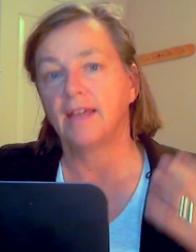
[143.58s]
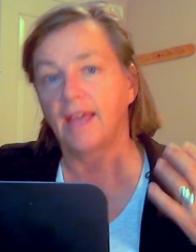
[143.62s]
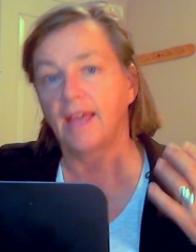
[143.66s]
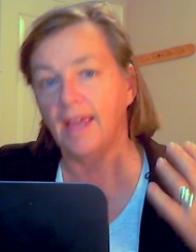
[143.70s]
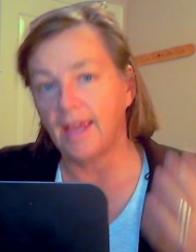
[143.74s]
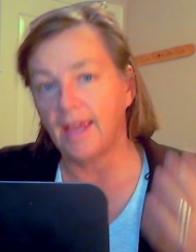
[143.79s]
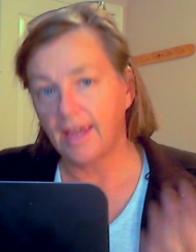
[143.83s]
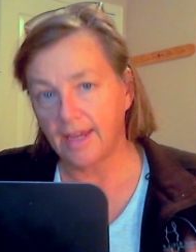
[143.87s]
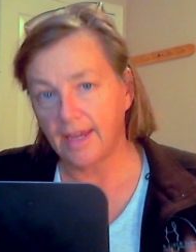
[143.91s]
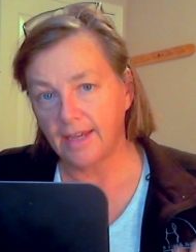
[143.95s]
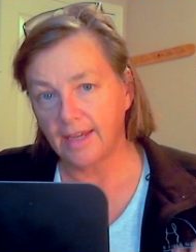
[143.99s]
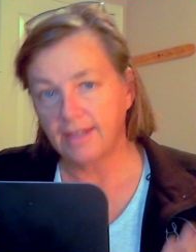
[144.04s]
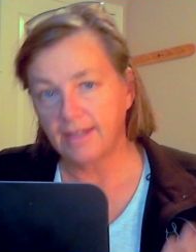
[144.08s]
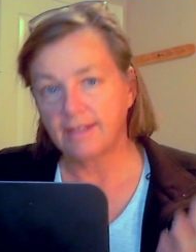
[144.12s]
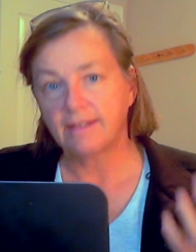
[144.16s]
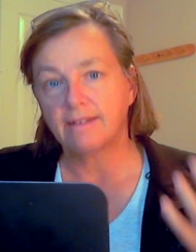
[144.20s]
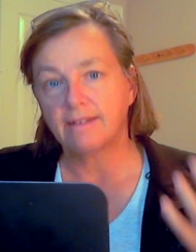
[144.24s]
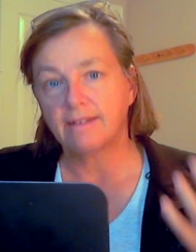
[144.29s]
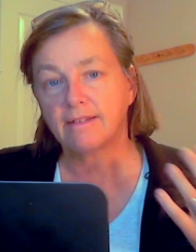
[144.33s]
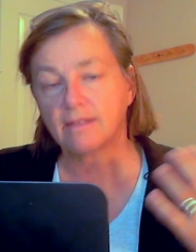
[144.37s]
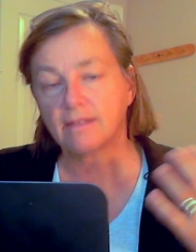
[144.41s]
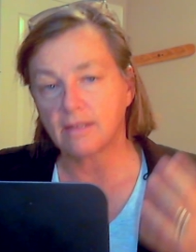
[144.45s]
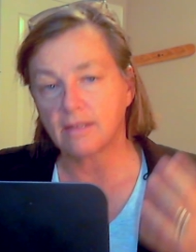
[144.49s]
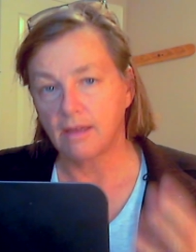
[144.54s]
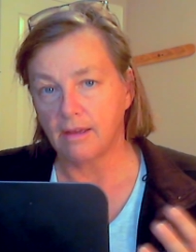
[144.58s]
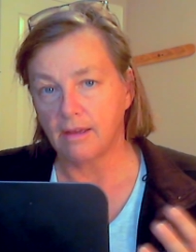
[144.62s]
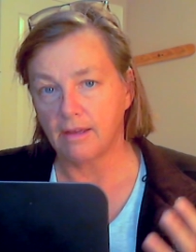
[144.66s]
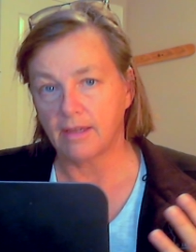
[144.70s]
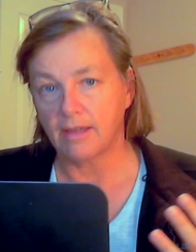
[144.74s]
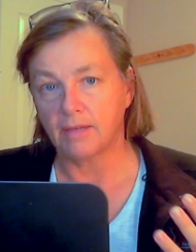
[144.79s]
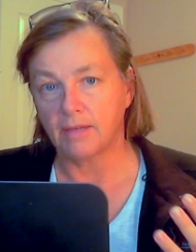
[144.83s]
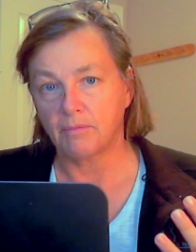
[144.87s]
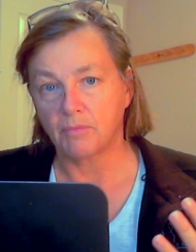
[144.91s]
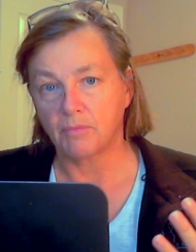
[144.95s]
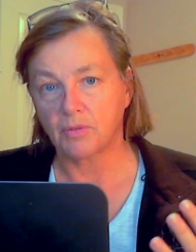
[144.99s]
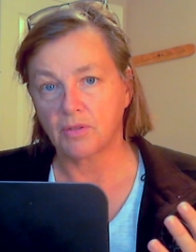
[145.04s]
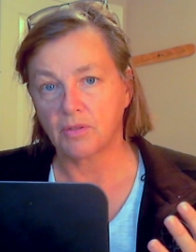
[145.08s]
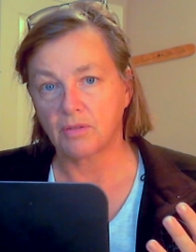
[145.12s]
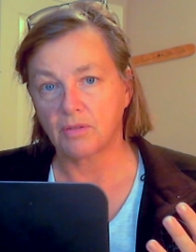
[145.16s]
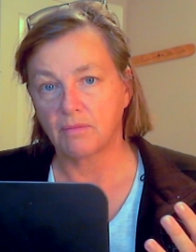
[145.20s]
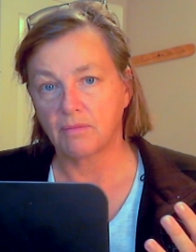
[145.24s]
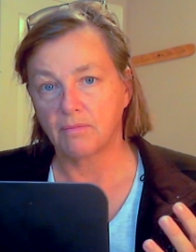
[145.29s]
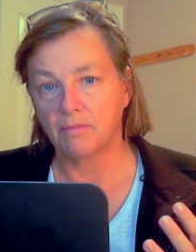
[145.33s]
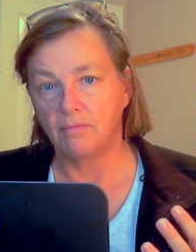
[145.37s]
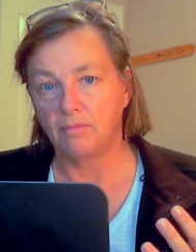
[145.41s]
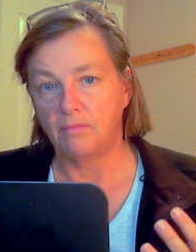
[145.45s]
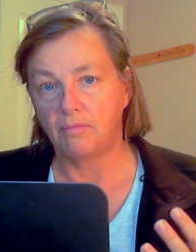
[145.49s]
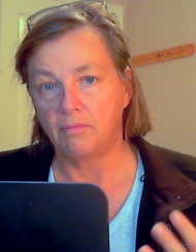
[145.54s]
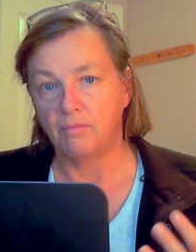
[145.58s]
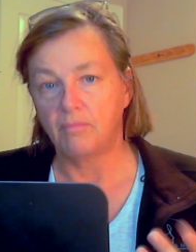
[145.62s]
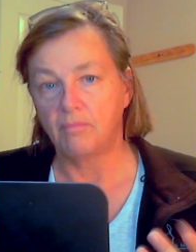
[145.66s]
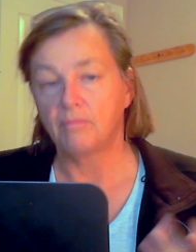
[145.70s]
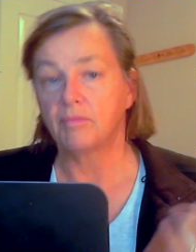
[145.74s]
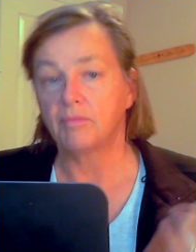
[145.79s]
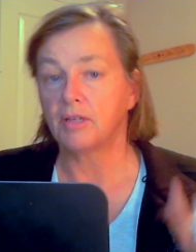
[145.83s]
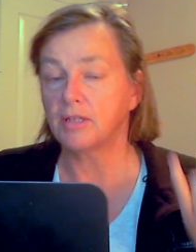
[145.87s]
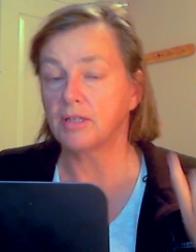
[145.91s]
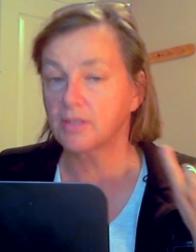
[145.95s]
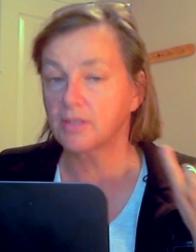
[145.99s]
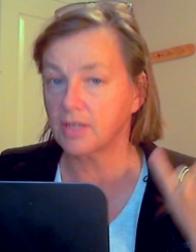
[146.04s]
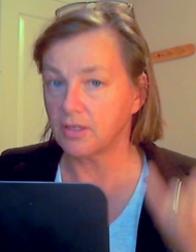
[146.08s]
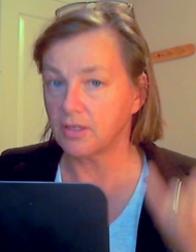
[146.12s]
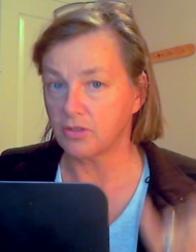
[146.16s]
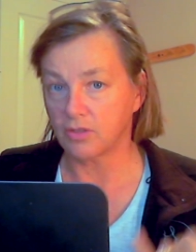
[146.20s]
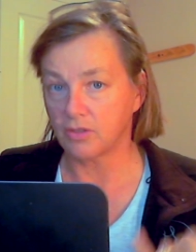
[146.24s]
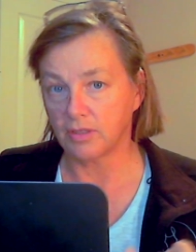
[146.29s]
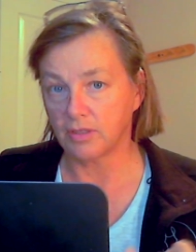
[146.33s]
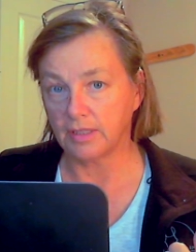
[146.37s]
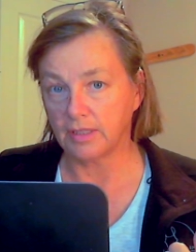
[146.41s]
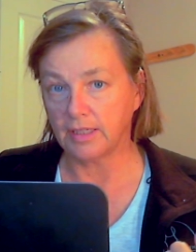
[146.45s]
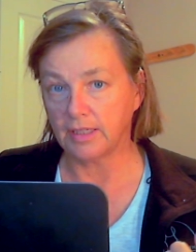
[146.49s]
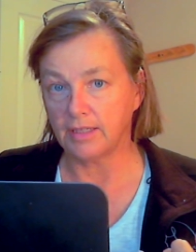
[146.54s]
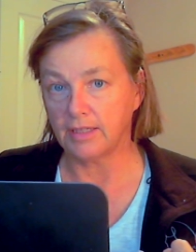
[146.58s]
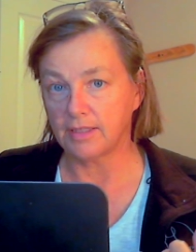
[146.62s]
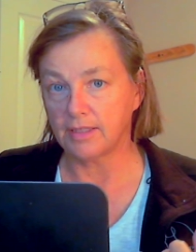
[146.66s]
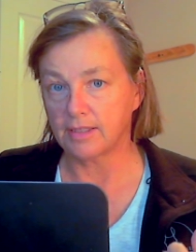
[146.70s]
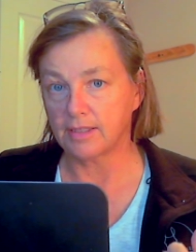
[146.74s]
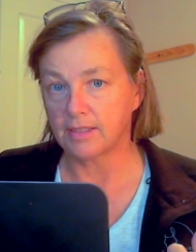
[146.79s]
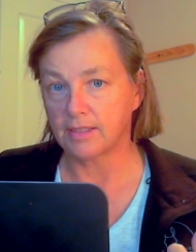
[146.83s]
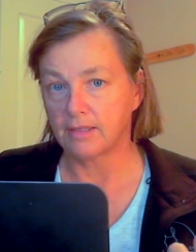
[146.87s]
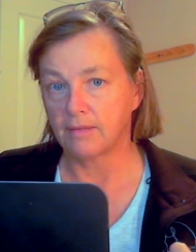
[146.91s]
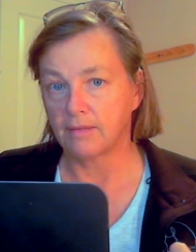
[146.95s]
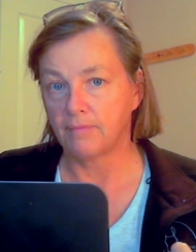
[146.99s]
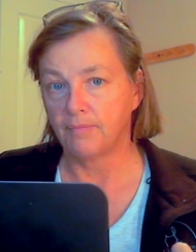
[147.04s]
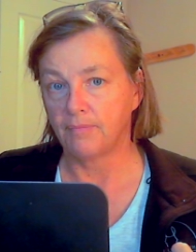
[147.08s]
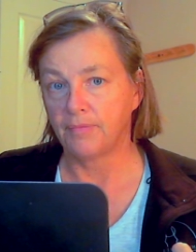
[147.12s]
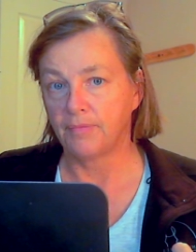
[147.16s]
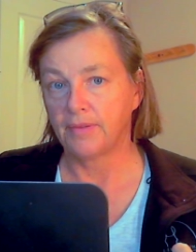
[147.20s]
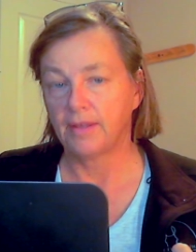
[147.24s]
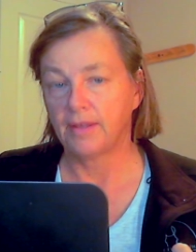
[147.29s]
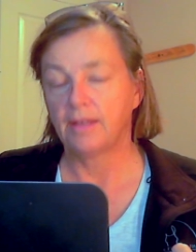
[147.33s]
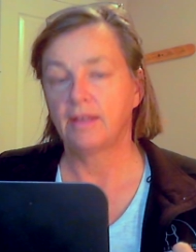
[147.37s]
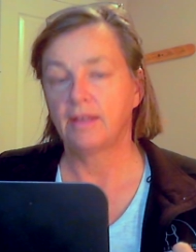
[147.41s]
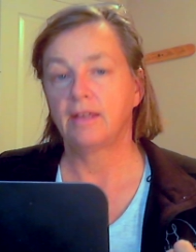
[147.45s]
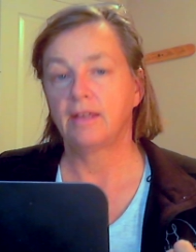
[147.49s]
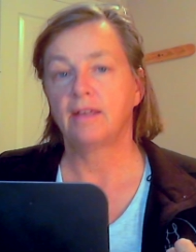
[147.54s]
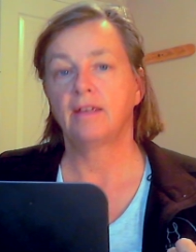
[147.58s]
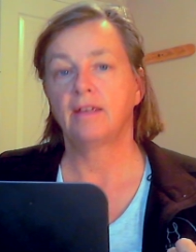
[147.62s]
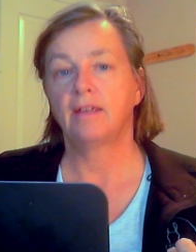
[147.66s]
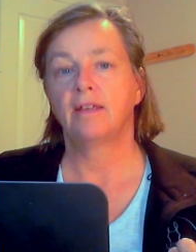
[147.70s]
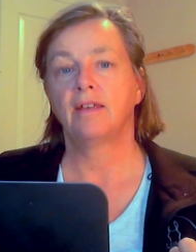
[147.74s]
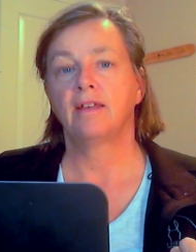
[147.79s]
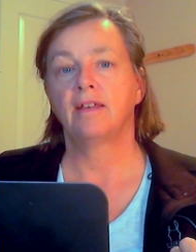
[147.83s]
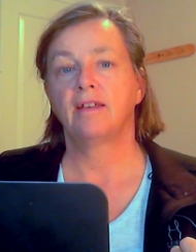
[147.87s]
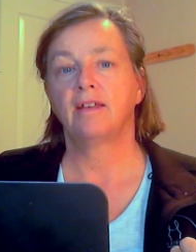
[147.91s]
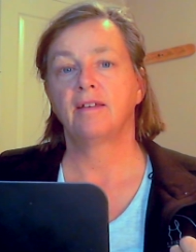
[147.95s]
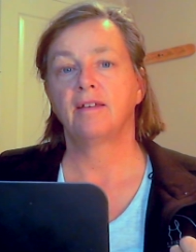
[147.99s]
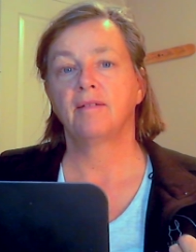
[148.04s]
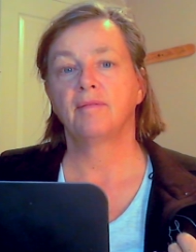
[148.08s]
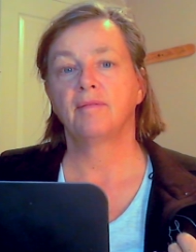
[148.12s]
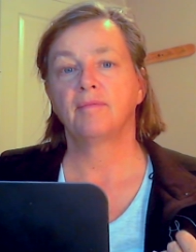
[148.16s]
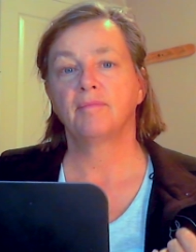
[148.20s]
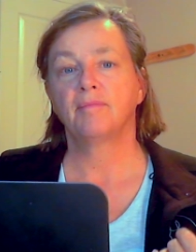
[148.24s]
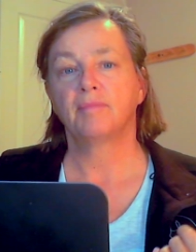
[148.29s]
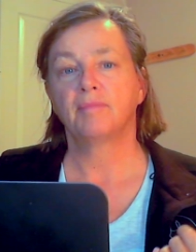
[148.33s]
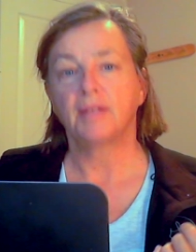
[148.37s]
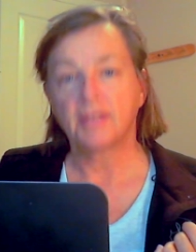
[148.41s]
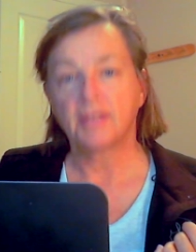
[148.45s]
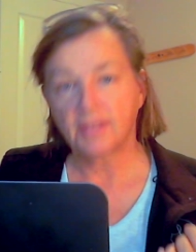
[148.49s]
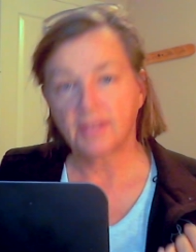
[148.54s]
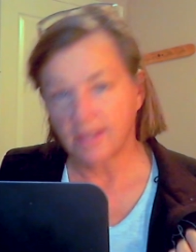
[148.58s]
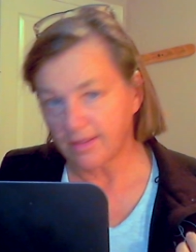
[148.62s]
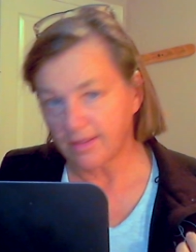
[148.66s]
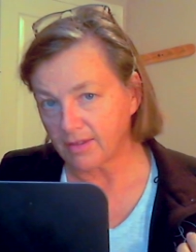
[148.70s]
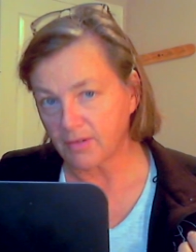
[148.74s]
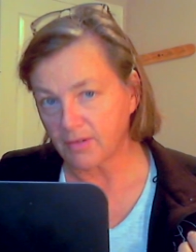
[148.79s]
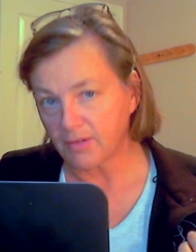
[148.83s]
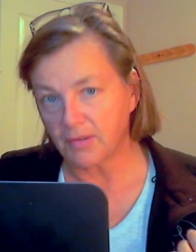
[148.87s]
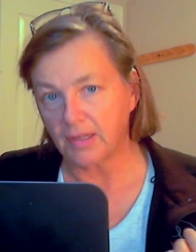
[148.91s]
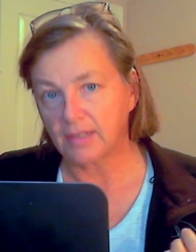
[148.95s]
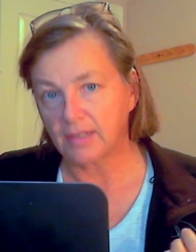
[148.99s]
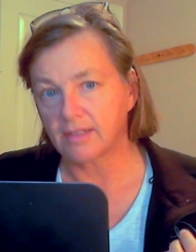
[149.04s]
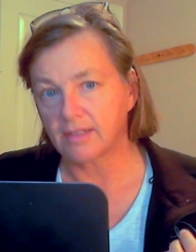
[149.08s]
eight times. Plus get your leads, plus get the correct